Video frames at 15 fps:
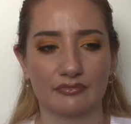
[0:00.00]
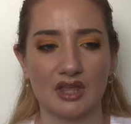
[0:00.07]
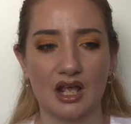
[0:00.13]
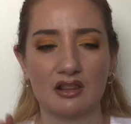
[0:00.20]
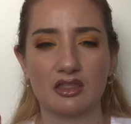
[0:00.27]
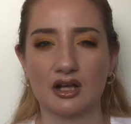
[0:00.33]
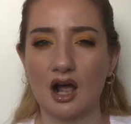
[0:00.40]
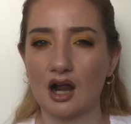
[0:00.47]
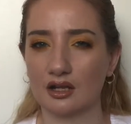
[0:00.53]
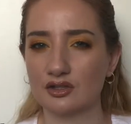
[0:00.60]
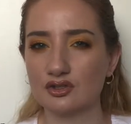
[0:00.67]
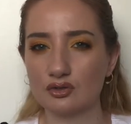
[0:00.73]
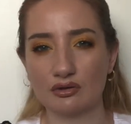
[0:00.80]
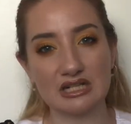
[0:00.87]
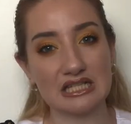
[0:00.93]
the Colour
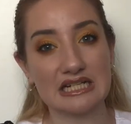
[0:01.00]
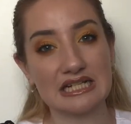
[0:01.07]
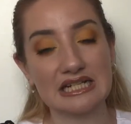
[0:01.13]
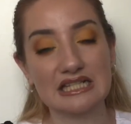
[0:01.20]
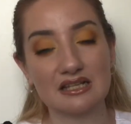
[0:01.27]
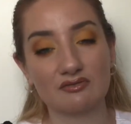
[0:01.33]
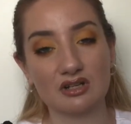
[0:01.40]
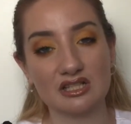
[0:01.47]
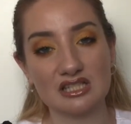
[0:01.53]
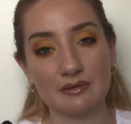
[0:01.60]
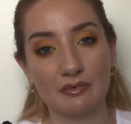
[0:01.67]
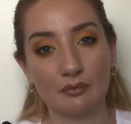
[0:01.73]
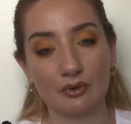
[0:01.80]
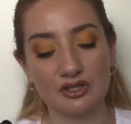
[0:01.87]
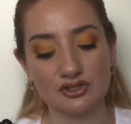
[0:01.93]
Stories, at least they've done
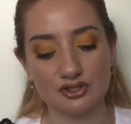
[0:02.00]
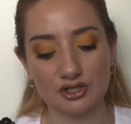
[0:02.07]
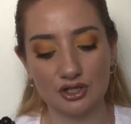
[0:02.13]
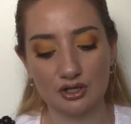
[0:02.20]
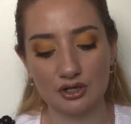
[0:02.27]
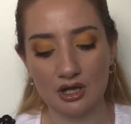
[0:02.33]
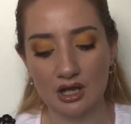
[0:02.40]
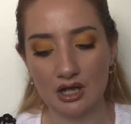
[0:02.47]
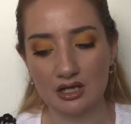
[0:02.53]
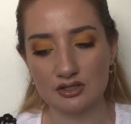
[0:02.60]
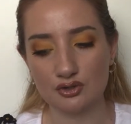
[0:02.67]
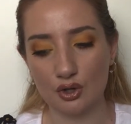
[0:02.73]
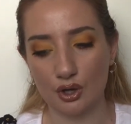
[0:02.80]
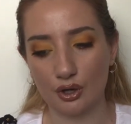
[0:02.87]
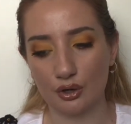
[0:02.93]
similar ones too,
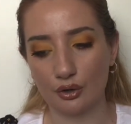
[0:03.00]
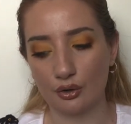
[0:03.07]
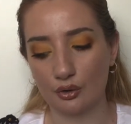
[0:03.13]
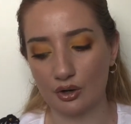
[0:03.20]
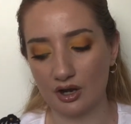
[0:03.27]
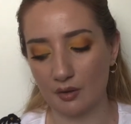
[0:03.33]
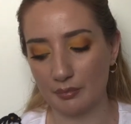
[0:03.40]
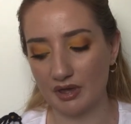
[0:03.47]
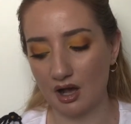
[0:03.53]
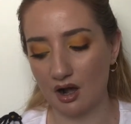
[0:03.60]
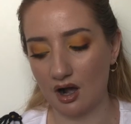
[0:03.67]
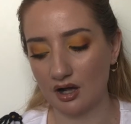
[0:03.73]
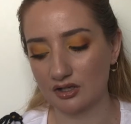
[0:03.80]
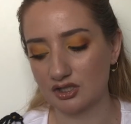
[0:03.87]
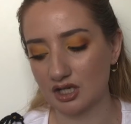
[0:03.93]
so it would be
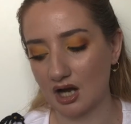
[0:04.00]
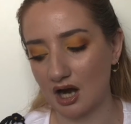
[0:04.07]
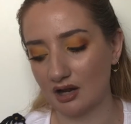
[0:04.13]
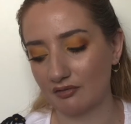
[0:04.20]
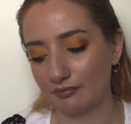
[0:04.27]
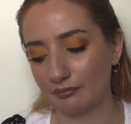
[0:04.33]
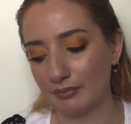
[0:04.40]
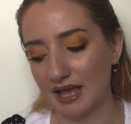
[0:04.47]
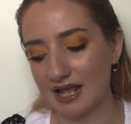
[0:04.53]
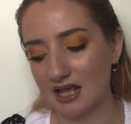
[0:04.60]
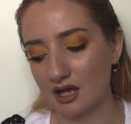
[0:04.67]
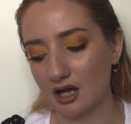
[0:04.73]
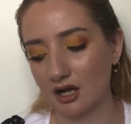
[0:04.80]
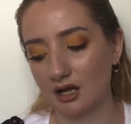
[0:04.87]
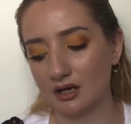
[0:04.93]
hard to kind of make
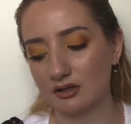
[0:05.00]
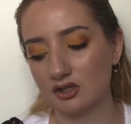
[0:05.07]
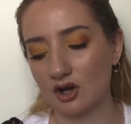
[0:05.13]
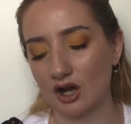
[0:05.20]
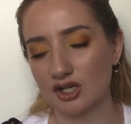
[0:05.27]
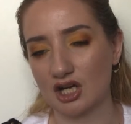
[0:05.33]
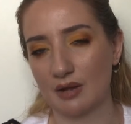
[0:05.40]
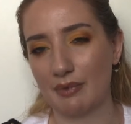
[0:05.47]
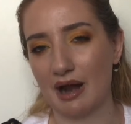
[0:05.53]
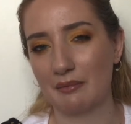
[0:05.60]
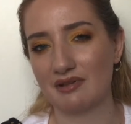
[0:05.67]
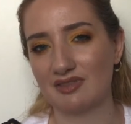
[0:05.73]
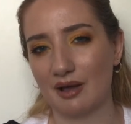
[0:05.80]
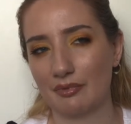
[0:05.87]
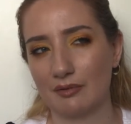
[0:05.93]
an eyeshadow palette
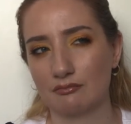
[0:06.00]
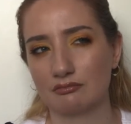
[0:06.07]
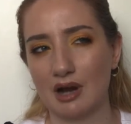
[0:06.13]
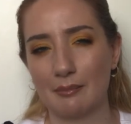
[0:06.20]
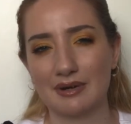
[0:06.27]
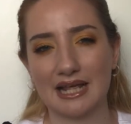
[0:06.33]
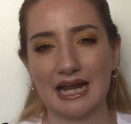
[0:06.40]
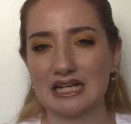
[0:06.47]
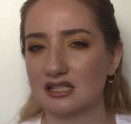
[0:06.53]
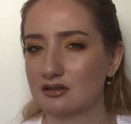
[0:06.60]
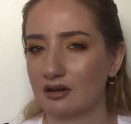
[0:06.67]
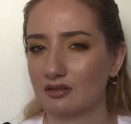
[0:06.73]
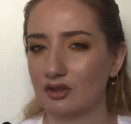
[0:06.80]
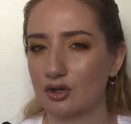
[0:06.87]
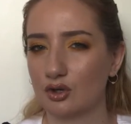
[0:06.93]
without them replicating
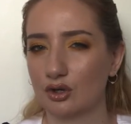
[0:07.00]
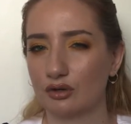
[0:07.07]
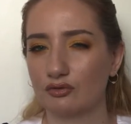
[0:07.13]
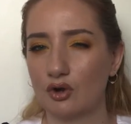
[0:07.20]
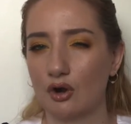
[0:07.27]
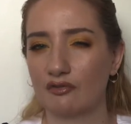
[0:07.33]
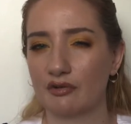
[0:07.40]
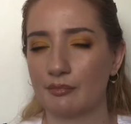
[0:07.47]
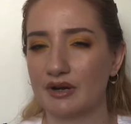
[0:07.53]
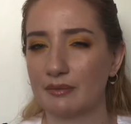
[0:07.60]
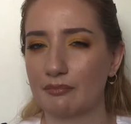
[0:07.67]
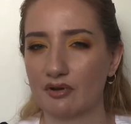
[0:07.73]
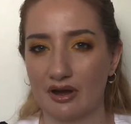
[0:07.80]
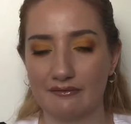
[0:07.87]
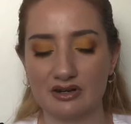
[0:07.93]
something that you could have got from a
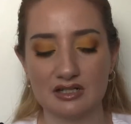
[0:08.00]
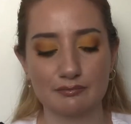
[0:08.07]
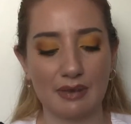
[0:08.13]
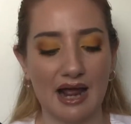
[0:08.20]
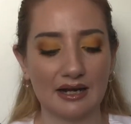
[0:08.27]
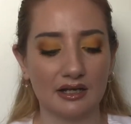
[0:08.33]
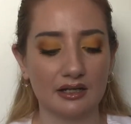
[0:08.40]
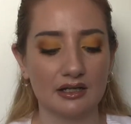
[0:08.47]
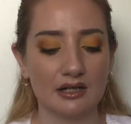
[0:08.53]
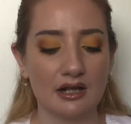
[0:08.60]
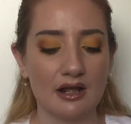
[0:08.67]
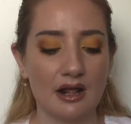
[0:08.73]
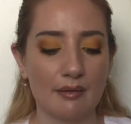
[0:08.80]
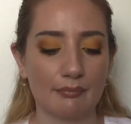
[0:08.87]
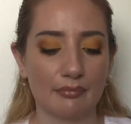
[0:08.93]
previous palette.
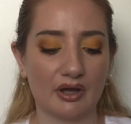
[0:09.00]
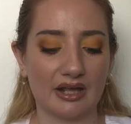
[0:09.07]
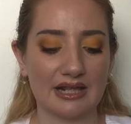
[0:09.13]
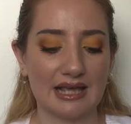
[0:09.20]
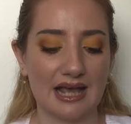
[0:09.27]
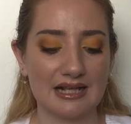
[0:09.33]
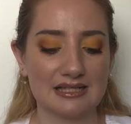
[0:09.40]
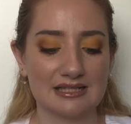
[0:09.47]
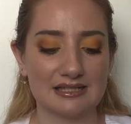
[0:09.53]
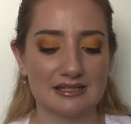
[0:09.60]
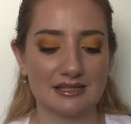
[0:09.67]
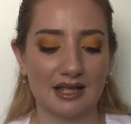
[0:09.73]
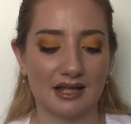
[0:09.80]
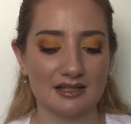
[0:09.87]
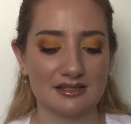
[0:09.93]
But I guess
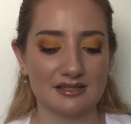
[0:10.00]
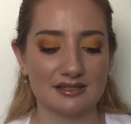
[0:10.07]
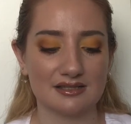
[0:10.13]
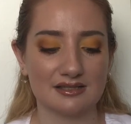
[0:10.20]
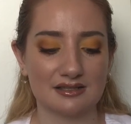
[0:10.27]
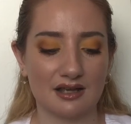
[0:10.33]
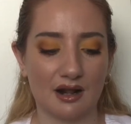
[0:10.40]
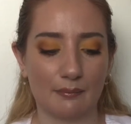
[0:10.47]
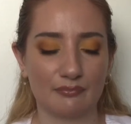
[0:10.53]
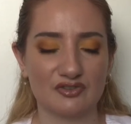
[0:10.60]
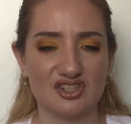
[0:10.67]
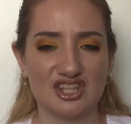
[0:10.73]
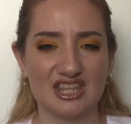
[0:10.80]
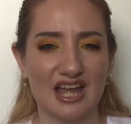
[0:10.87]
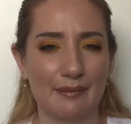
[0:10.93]
that's up
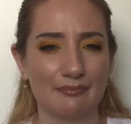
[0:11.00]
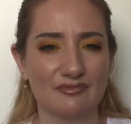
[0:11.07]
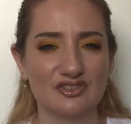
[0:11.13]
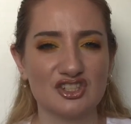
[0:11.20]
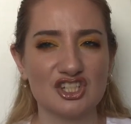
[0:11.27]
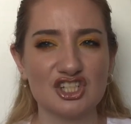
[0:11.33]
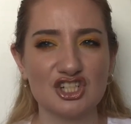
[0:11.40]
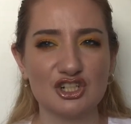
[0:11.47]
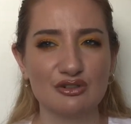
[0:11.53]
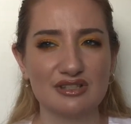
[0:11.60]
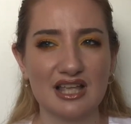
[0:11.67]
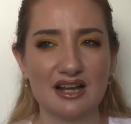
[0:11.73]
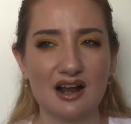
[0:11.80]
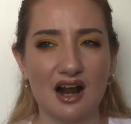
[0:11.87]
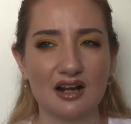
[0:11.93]
to them to choose
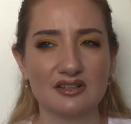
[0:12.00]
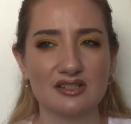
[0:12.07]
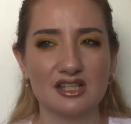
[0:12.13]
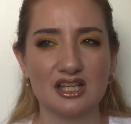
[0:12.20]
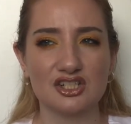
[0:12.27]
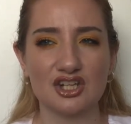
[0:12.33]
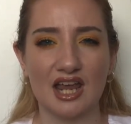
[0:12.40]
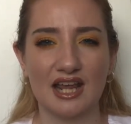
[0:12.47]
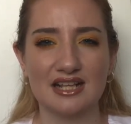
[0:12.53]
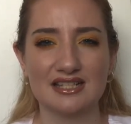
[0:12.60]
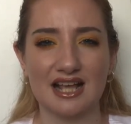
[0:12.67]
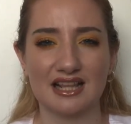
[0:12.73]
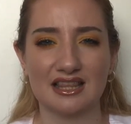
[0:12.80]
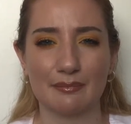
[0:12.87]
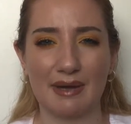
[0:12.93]
their colours and their shades
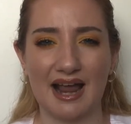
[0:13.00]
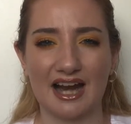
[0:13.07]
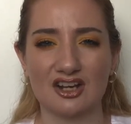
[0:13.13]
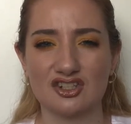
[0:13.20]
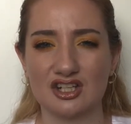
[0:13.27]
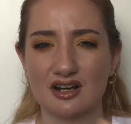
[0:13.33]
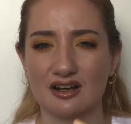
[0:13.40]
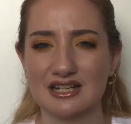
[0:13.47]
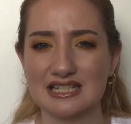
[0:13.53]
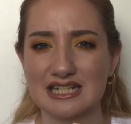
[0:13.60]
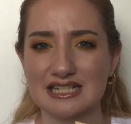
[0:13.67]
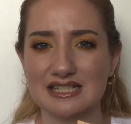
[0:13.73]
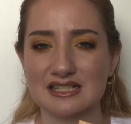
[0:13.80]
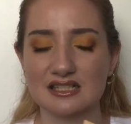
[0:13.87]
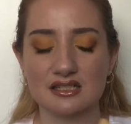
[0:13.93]
and the packaging
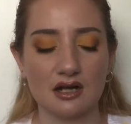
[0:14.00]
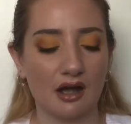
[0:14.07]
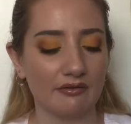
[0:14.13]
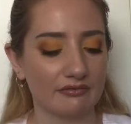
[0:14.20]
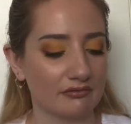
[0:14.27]
ideas and stuff.